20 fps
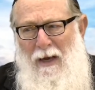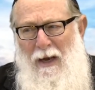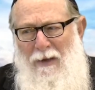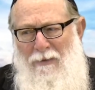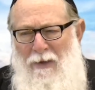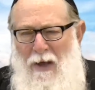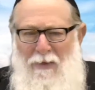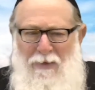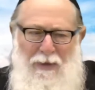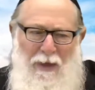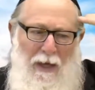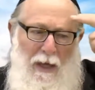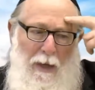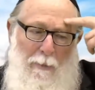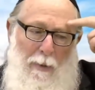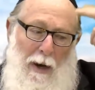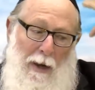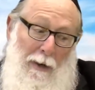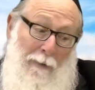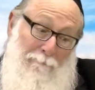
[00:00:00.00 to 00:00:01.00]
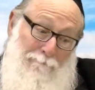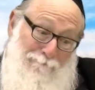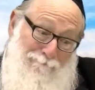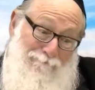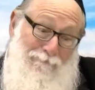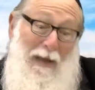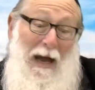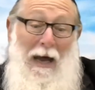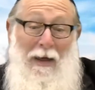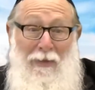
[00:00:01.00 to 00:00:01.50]
As I think about it,
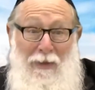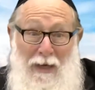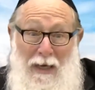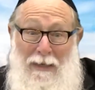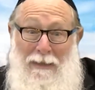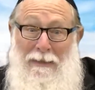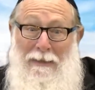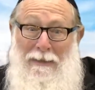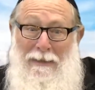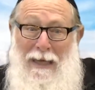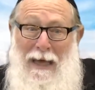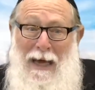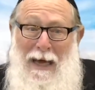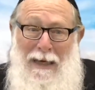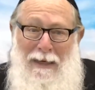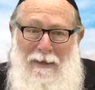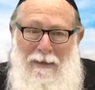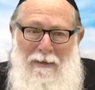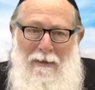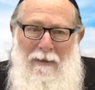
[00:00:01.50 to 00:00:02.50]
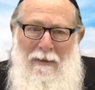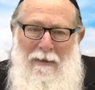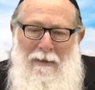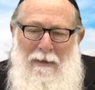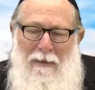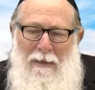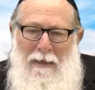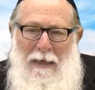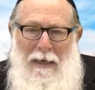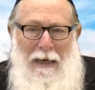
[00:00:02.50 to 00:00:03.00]
I think I did that.
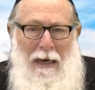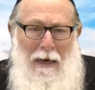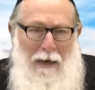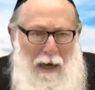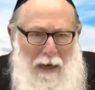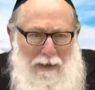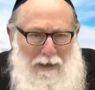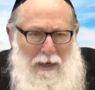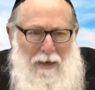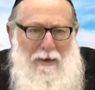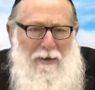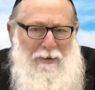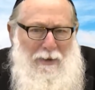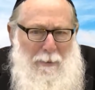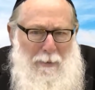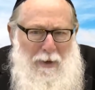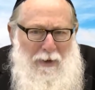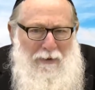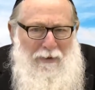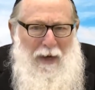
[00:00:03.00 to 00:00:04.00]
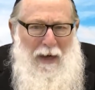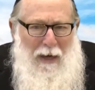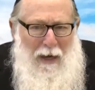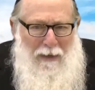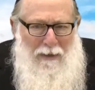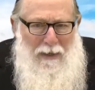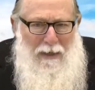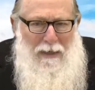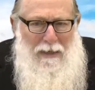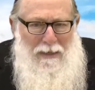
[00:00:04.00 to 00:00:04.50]
And I didn't, some of these
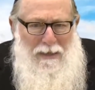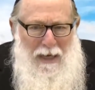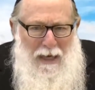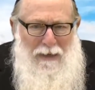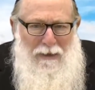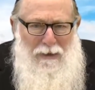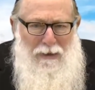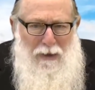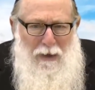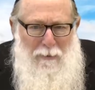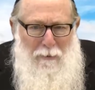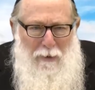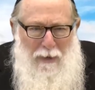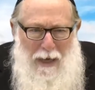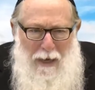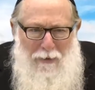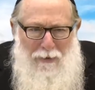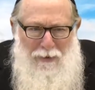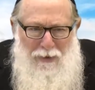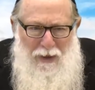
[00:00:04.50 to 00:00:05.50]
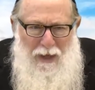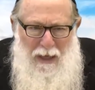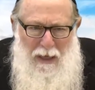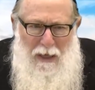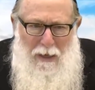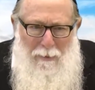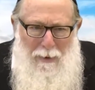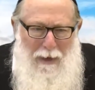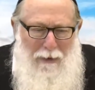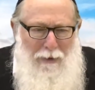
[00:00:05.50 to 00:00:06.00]
I did intentionally without
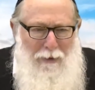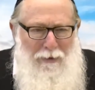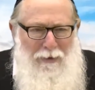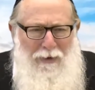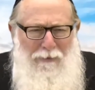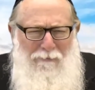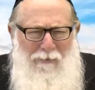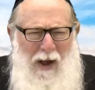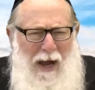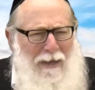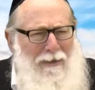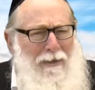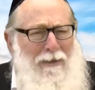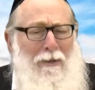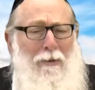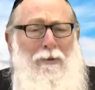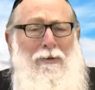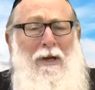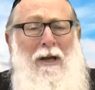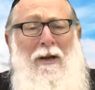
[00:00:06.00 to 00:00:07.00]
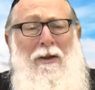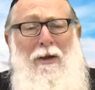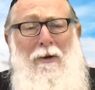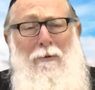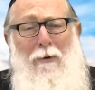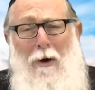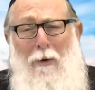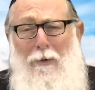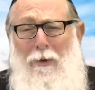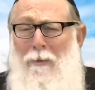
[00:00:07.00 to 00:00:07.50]
thinking about the fact that there was anything
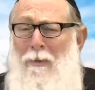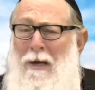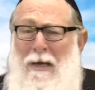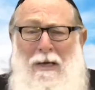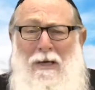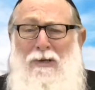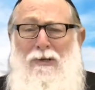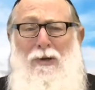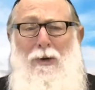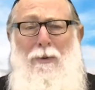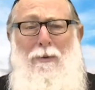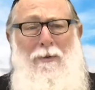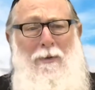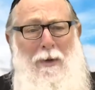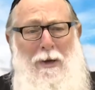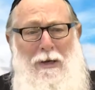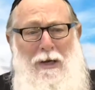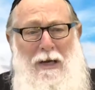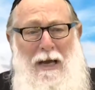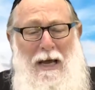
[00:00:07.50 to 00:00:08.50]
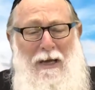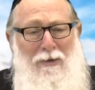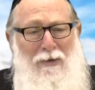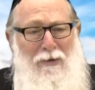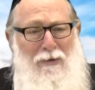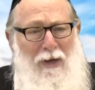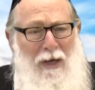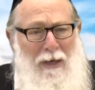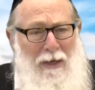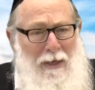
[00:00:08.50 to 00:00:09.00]
wrong with them. Some of them I did
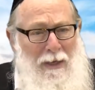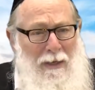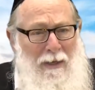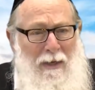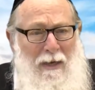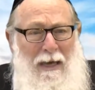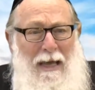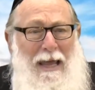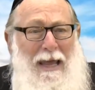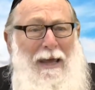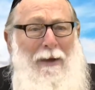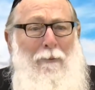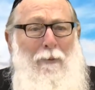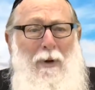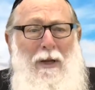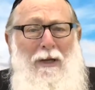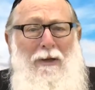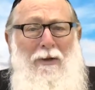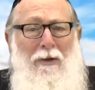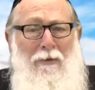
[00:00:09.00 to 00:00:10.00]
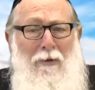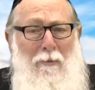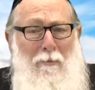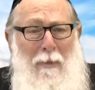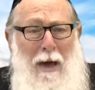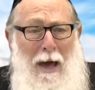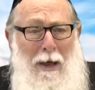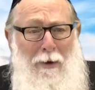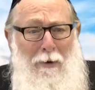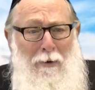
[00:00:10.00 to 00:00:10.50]
accidentally. It really doesn't
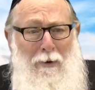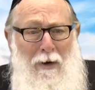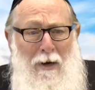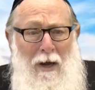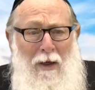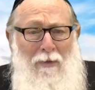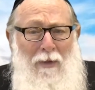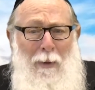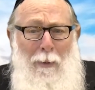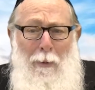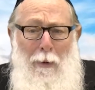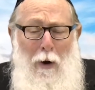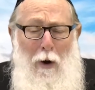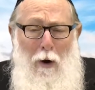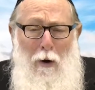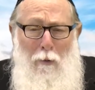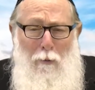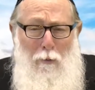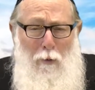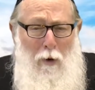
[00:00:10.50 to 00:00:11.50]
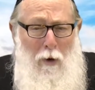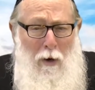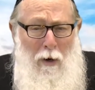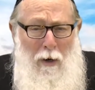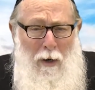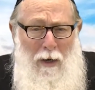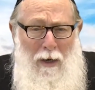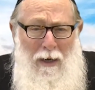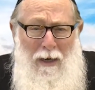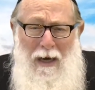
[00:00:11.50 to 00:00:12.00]
matter. They were all
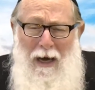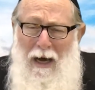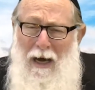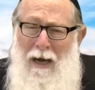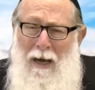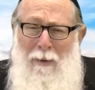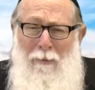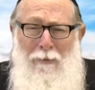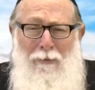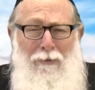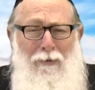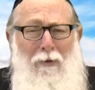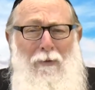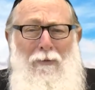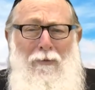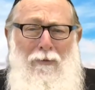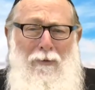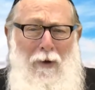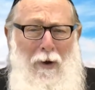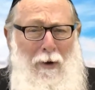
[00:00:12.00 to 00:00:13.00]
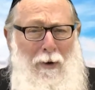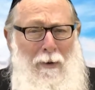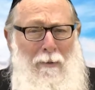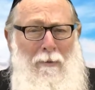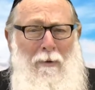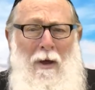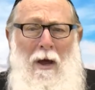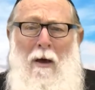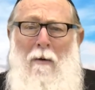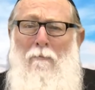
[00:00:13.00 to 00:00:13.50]
wrong. I am so
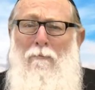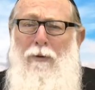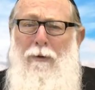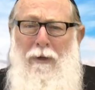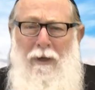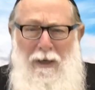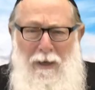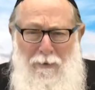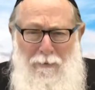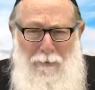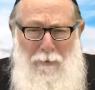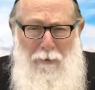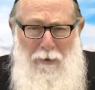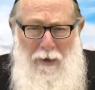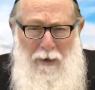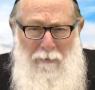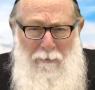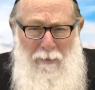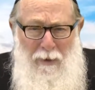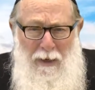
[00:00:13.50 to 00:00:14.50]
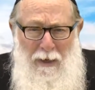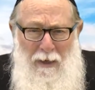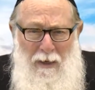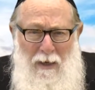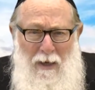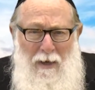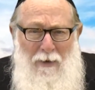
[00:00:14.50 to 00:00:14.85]
sorry. Please forgive me